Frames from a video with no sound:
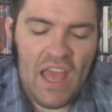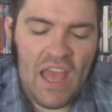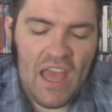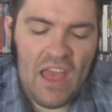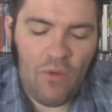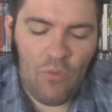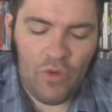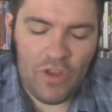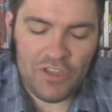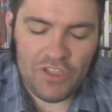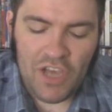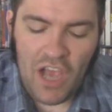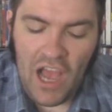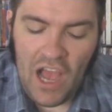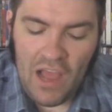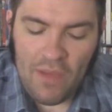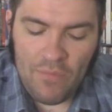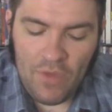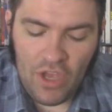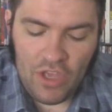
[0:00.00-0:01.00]
which
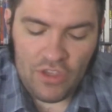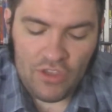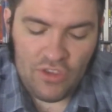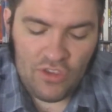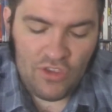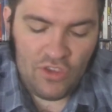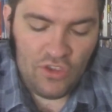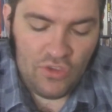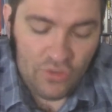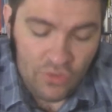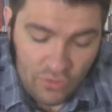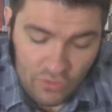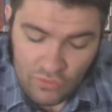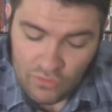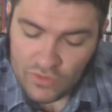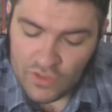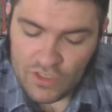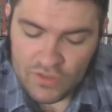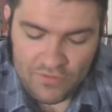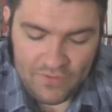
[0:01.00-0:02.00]
I'm a
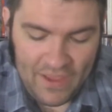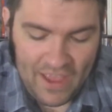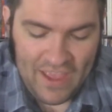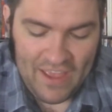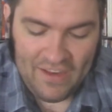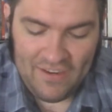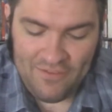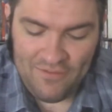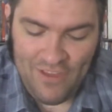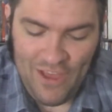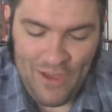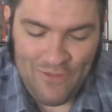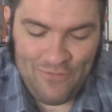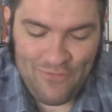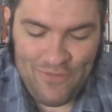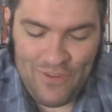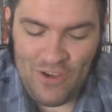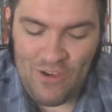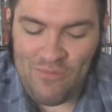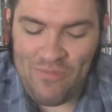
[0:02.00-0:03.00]
huge fan of that
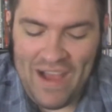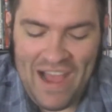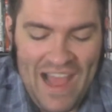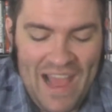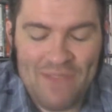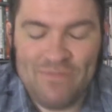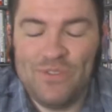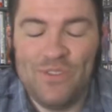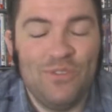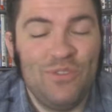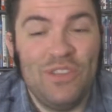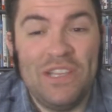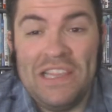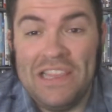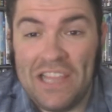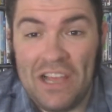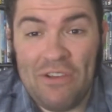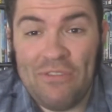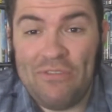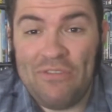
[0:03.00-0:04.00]
film. I absolutely
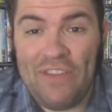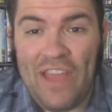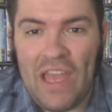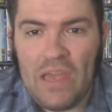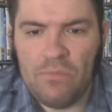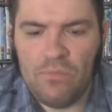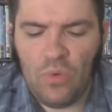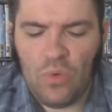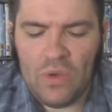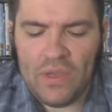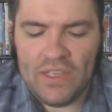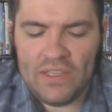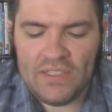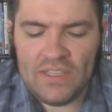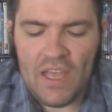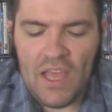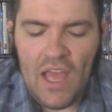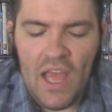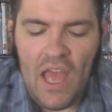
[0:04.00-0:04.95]
love Fanboys.